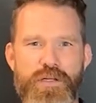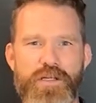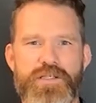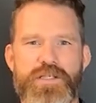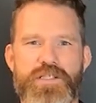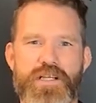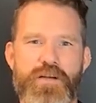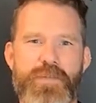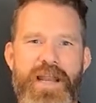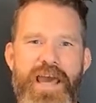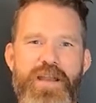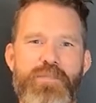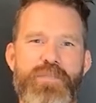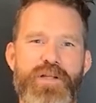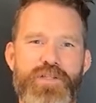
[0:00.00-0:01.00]
determine how to
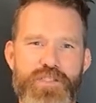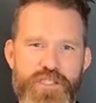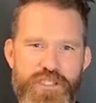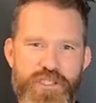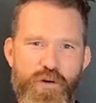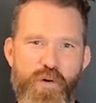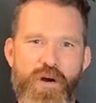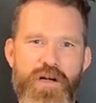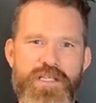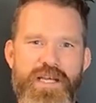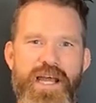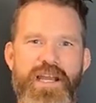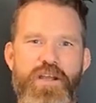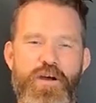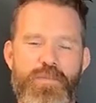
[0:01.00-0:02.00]
build your
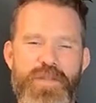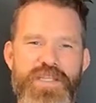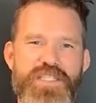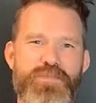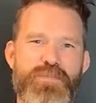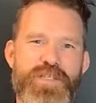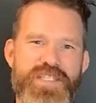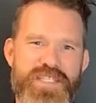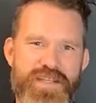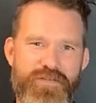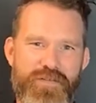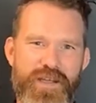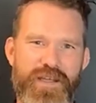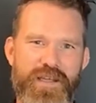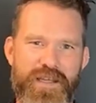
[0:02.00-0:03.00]
tiny home that's
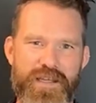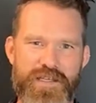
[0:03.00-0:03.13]
specific